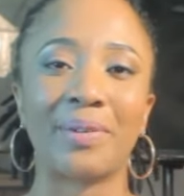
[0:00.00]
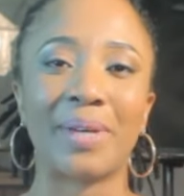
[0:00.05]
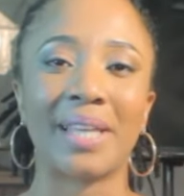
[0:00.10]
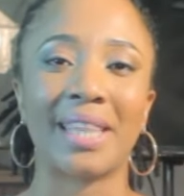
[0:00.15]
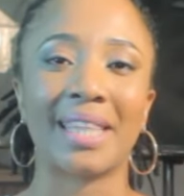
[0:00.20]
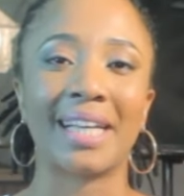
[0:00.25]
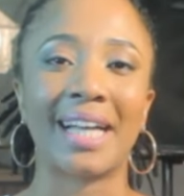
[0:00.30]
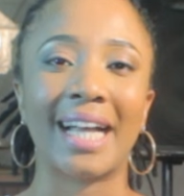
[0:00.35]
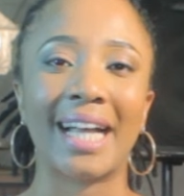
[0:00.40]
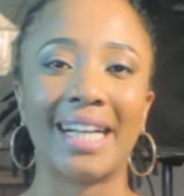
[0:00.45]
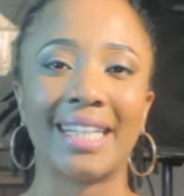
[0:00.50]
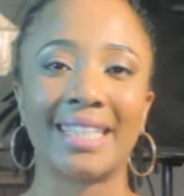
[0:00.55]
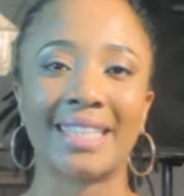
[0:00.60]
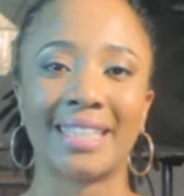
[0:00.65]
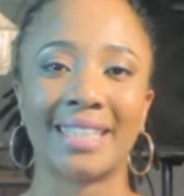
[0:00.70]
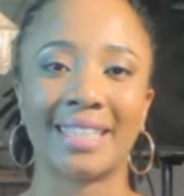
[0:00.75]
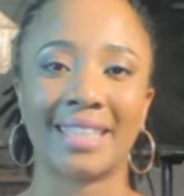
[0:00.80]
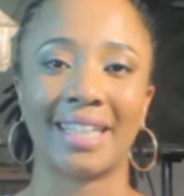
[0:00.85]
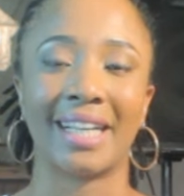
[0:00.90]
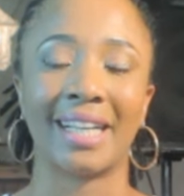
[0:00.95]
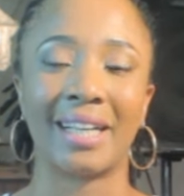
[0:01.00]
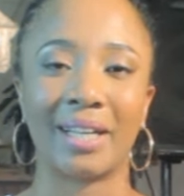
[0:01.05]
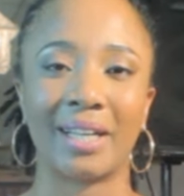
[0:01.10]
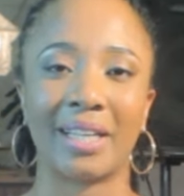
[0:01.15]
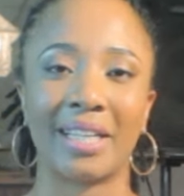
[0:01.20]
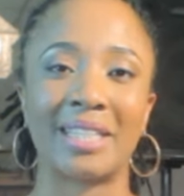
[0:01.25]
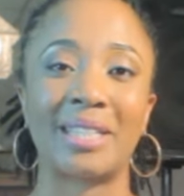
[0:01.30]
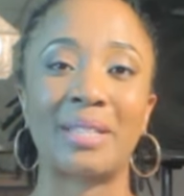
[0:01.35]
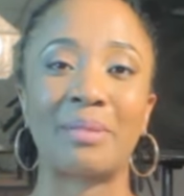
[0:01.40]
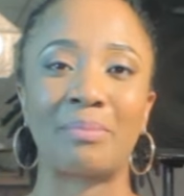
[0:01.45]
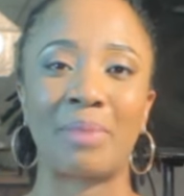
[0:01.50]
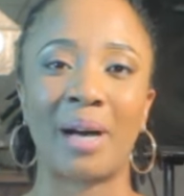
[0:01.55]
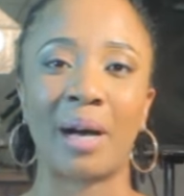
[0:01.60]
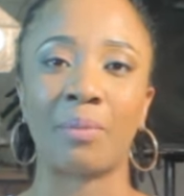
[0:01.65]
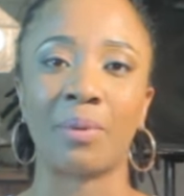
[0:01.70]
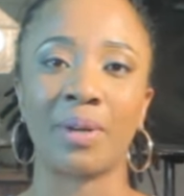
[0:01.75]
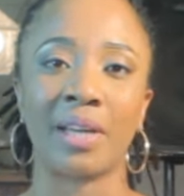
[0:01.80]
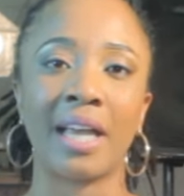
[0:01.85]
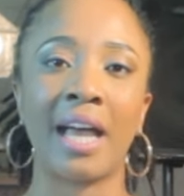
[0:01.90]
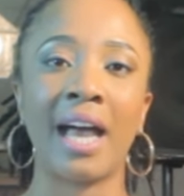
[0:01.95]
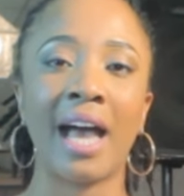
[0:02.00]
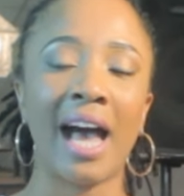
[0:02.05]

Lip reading: with a cousin in Zimbabwe.